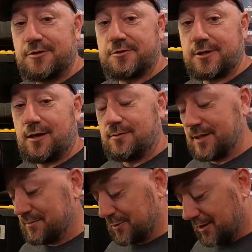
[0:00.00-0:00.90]
You should
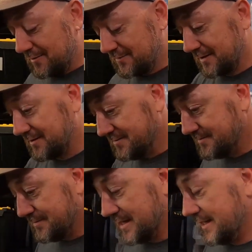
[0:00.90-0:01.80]
comment more often.
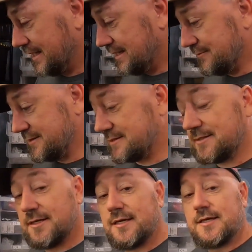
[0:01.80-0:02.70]
But anyways,
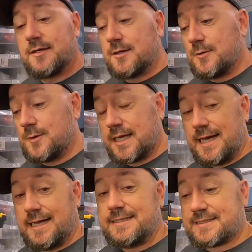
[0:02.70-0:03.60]
we
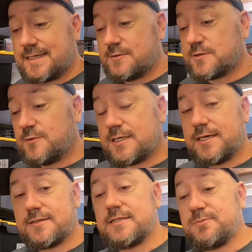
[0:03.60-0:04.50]
got 8 sales going
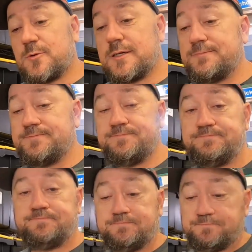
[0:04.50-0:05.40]
out this morning.
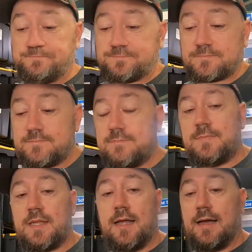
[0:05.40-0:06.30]

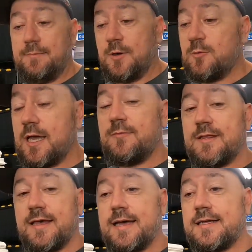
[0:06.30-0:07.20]
I'm okay
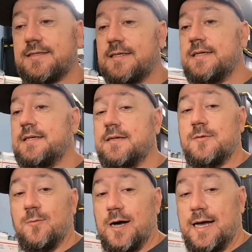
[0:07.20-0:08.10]
with that.
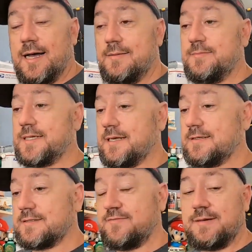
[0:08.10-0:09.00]
Why?
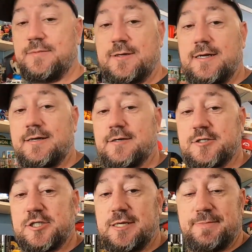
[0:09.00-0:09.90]
Because if I'm not out here
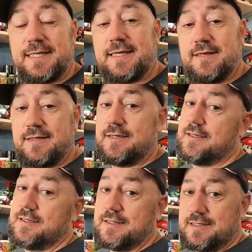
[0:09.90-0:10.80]
shipping,
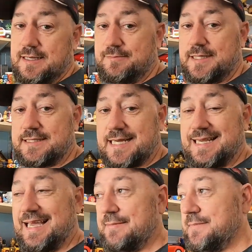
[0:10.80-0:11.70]
that means I
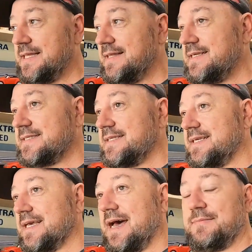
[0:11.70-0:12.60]
can be
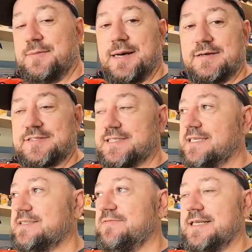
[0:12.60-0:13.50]
listing. I'm about
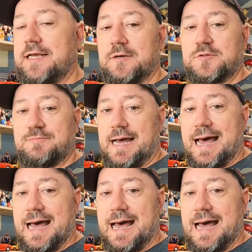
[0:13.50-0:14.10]
6 videos